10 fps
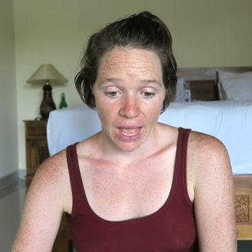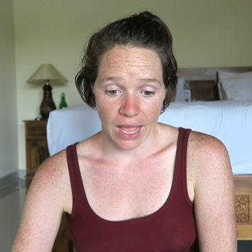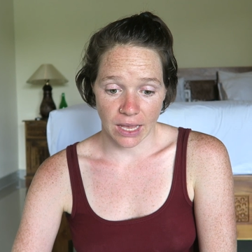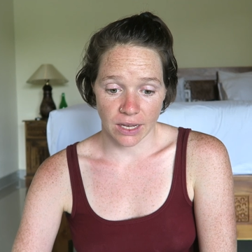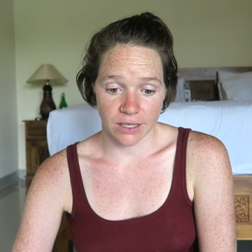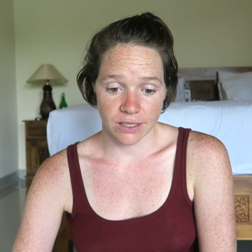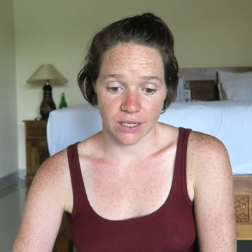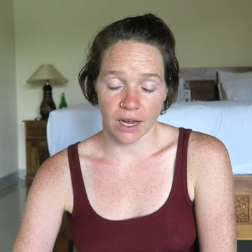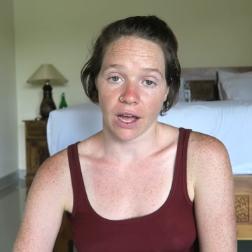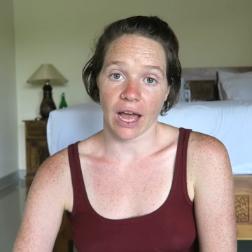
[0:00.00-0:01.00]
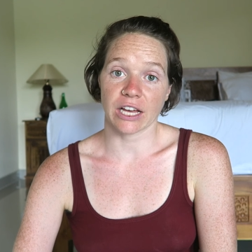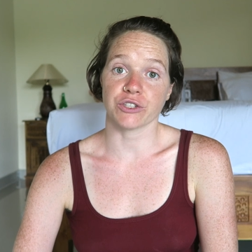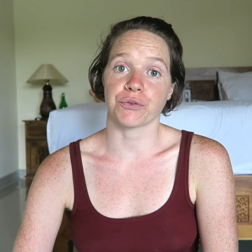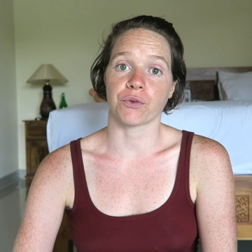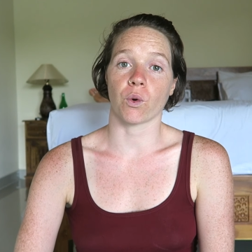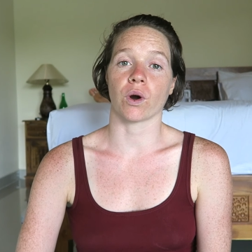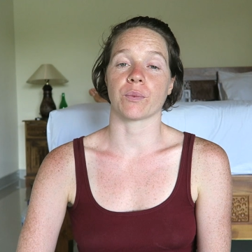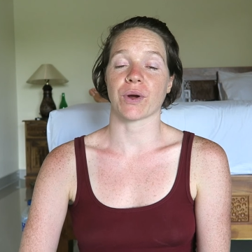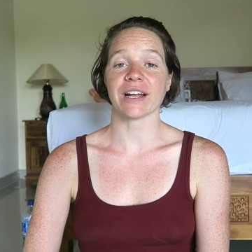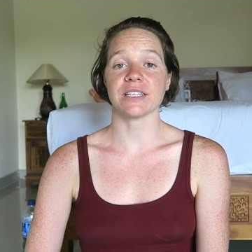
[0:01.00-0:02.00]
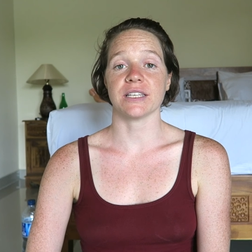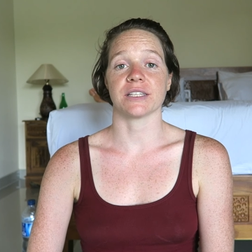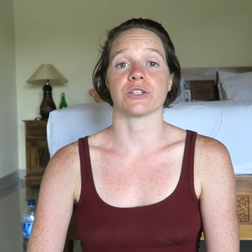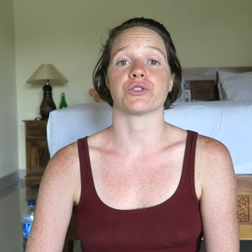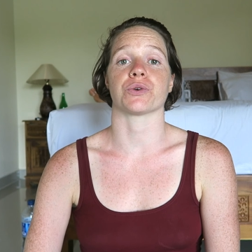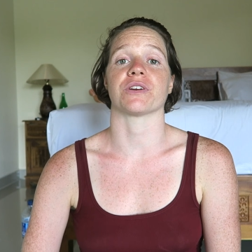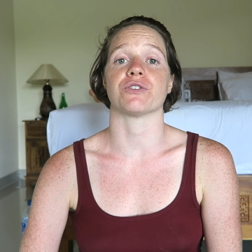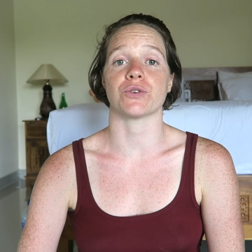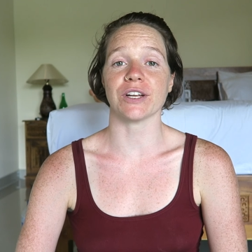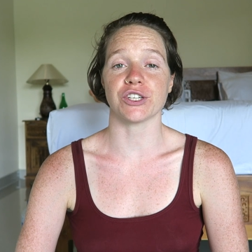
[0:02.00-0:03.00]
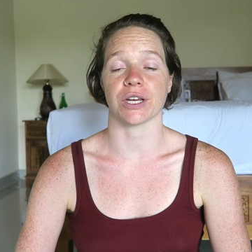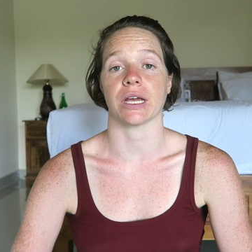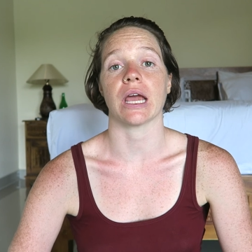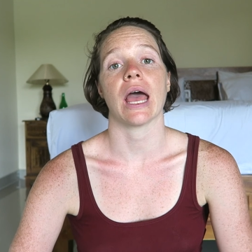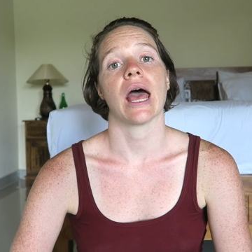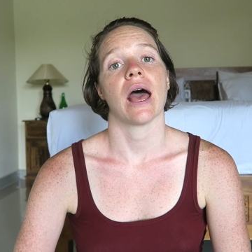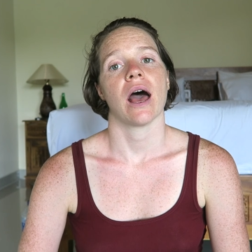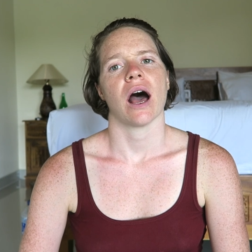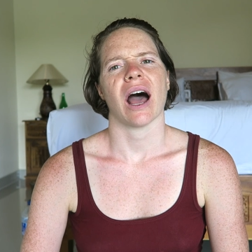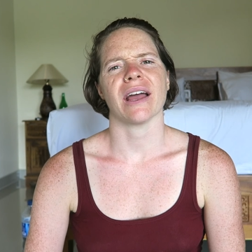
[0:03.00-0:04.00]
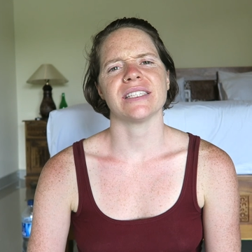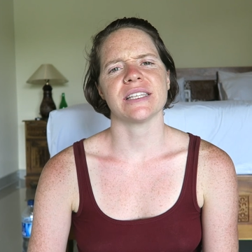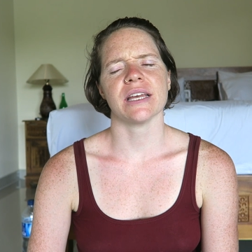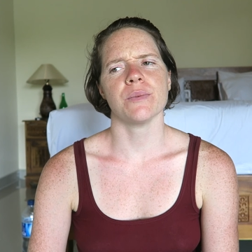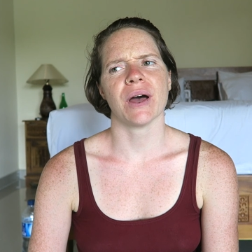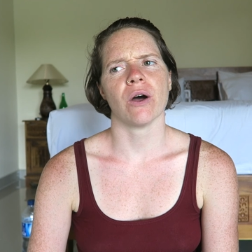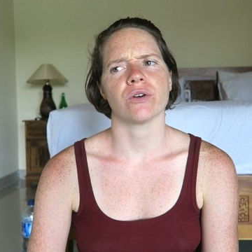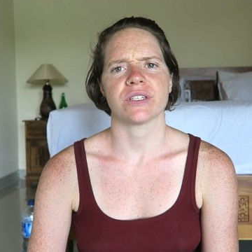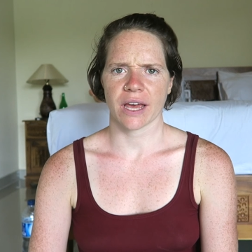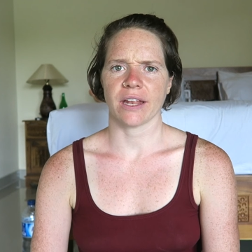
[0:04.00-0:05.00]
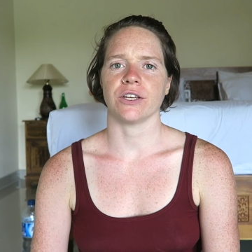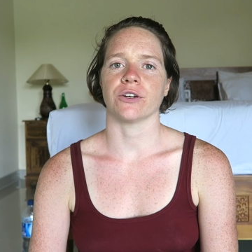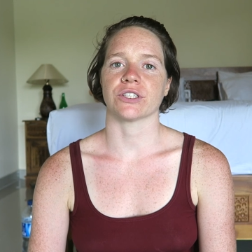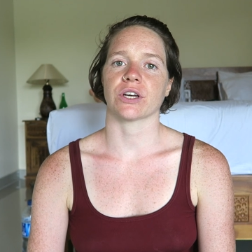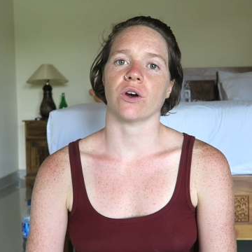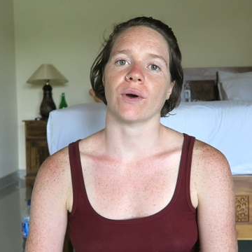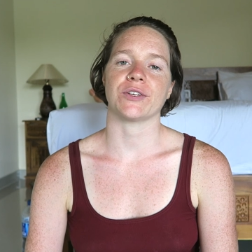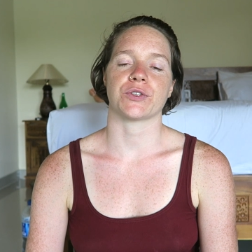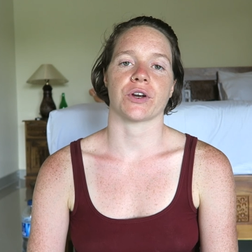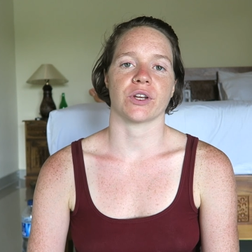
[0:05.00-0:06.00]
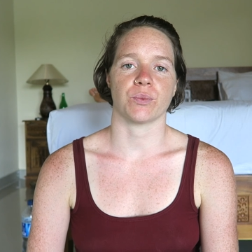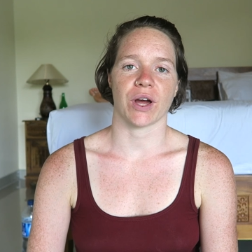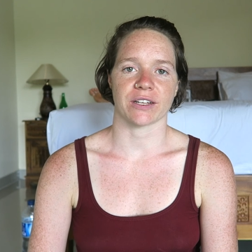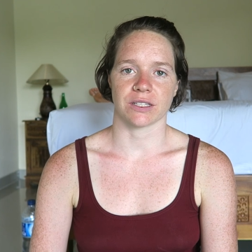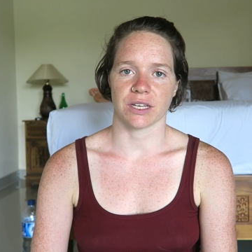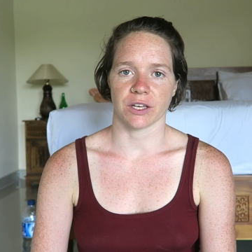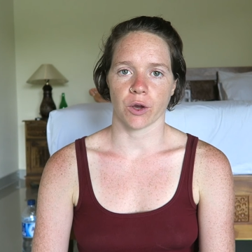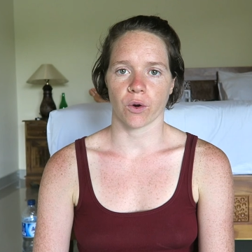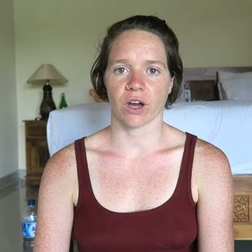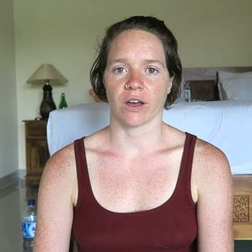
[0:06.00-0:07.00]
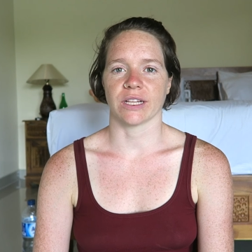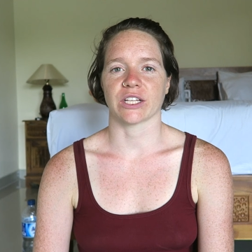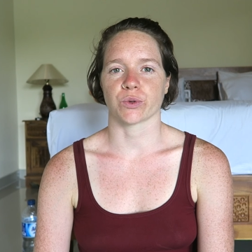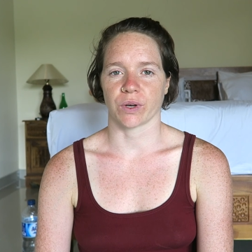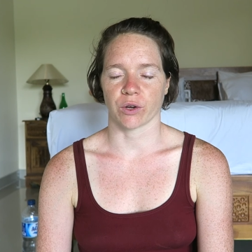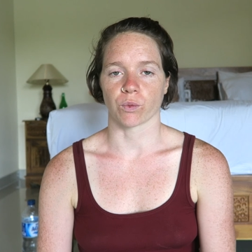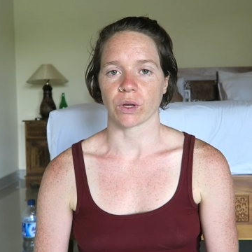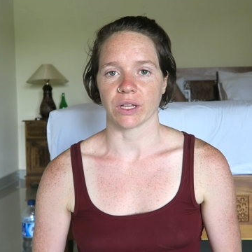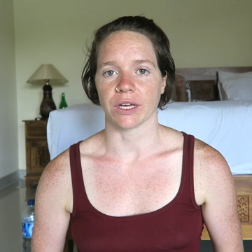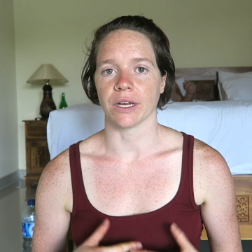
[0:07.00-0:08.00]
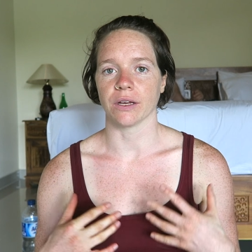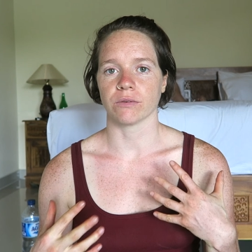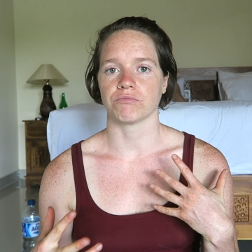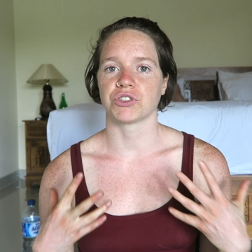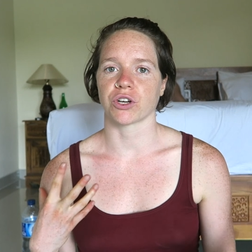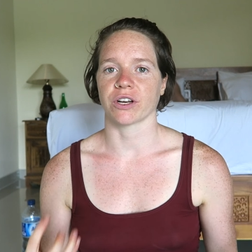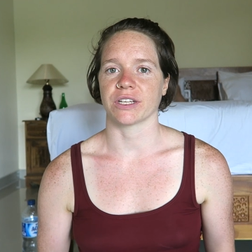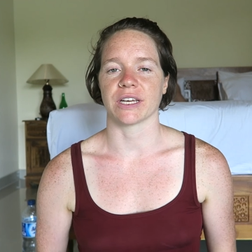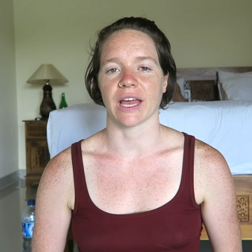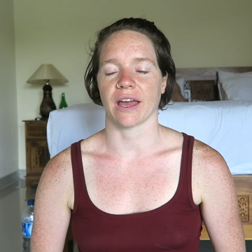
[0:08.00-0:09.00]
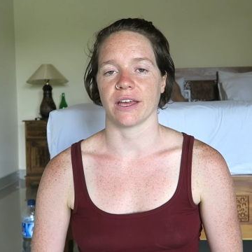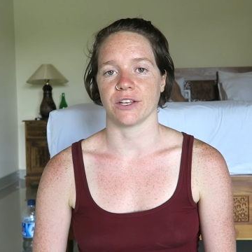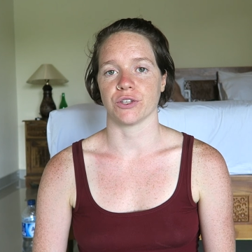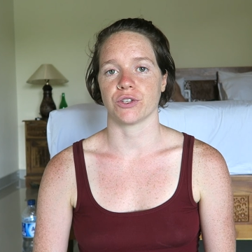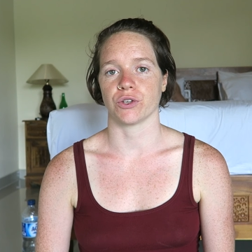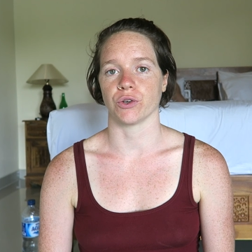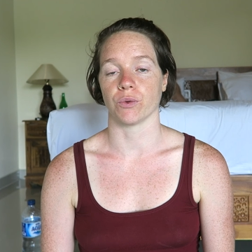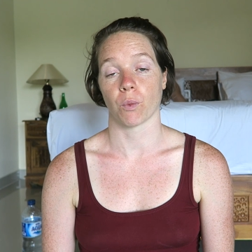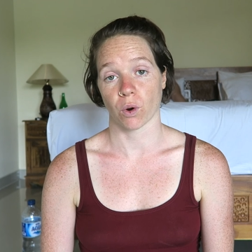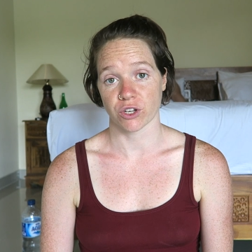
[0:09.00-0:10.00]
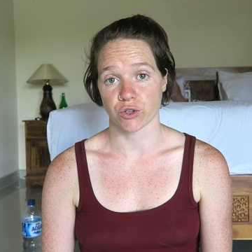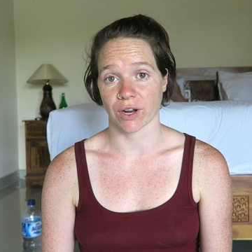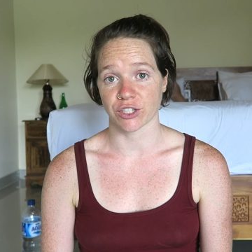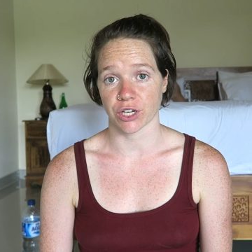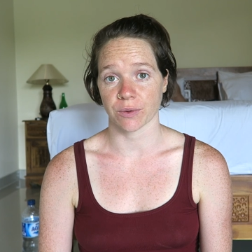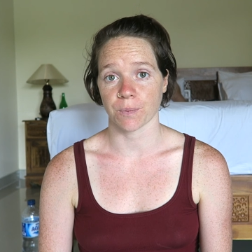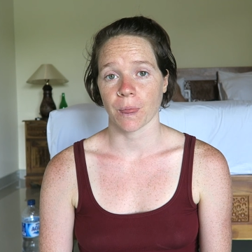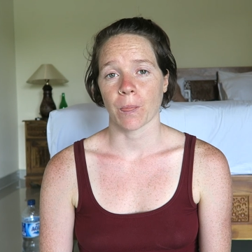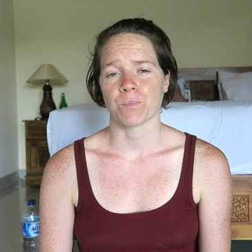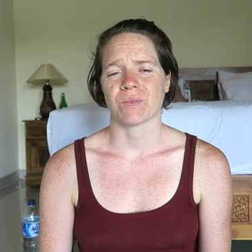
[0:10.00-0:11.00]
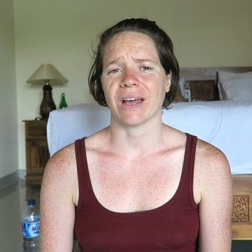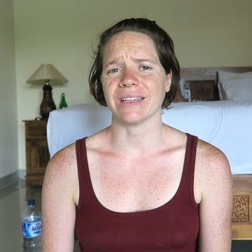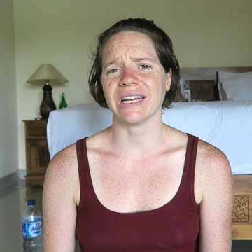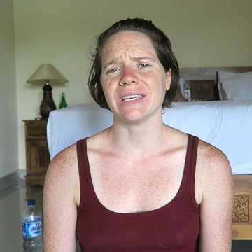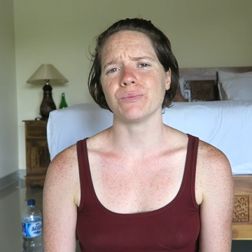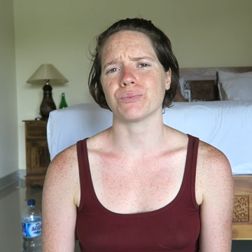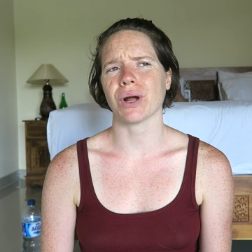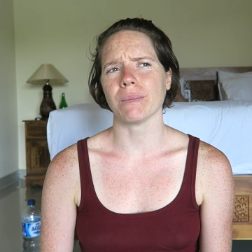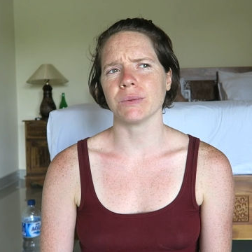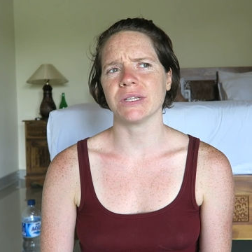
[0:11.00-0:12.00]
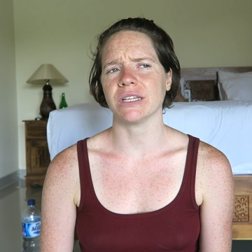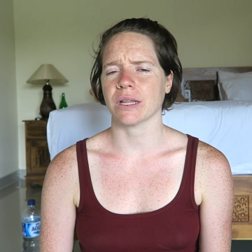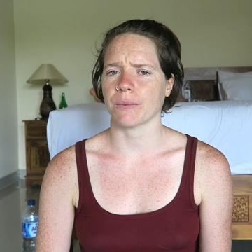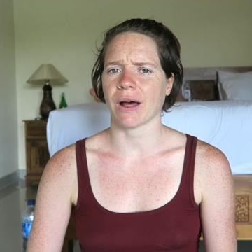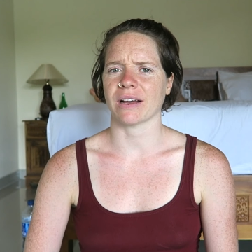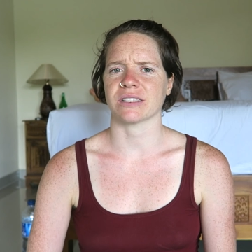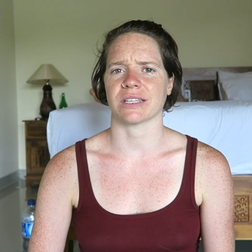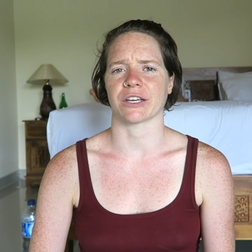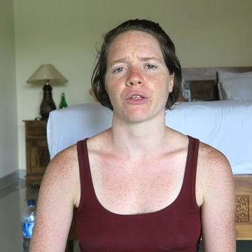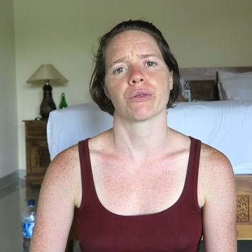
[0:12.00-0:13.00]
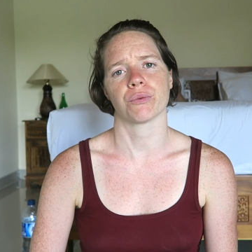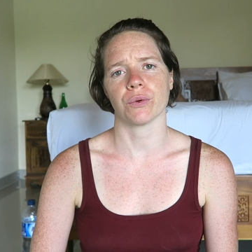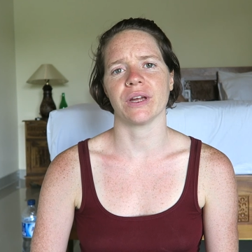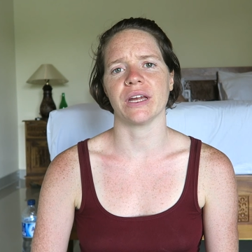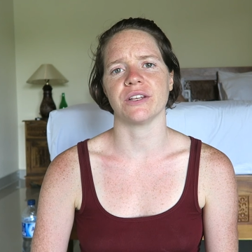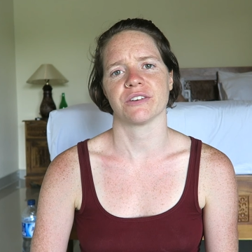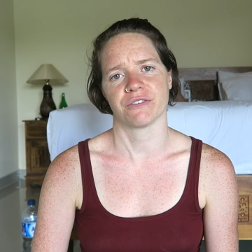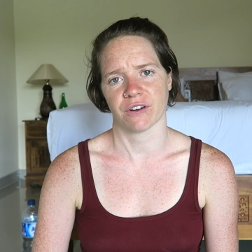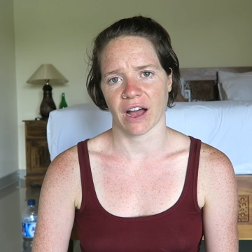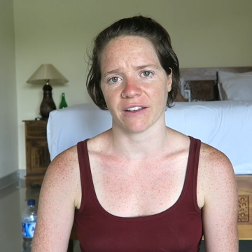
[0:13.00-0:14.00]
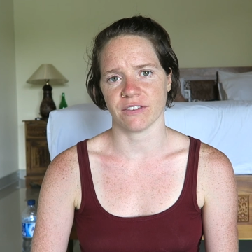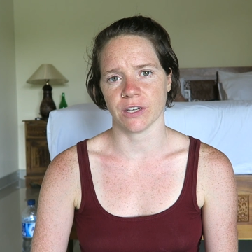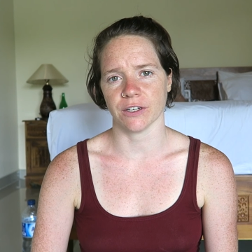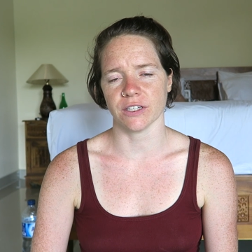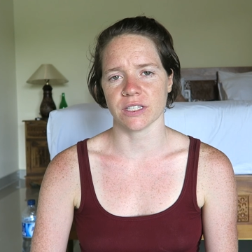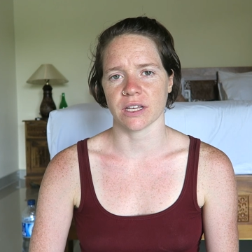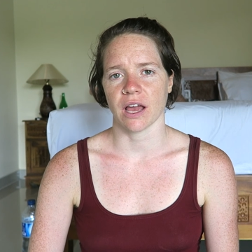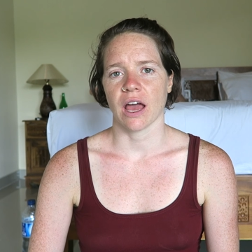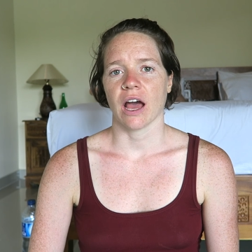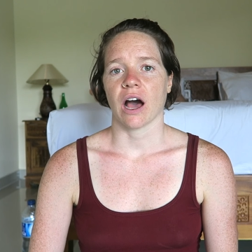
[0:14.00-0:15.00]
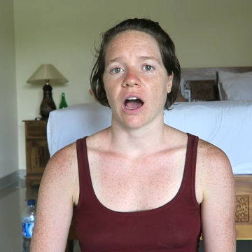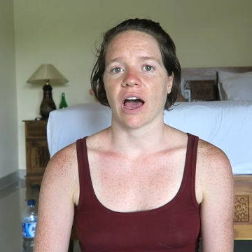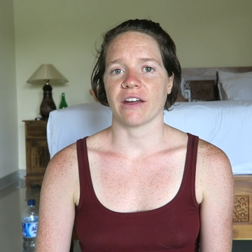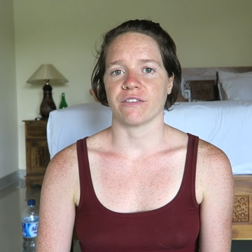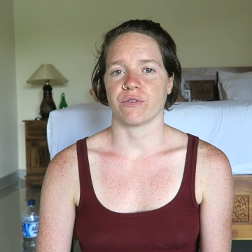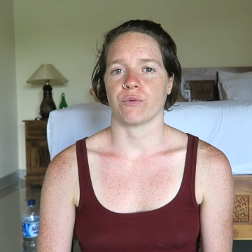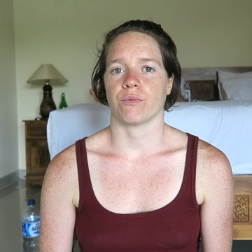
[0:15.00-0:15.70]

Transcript: And as for practicing this sort of stretching, I'd say about 10 years ago, I started practicing yoga and that's when I really started to get into more stretching. And then it probably in the last like three to five years, I've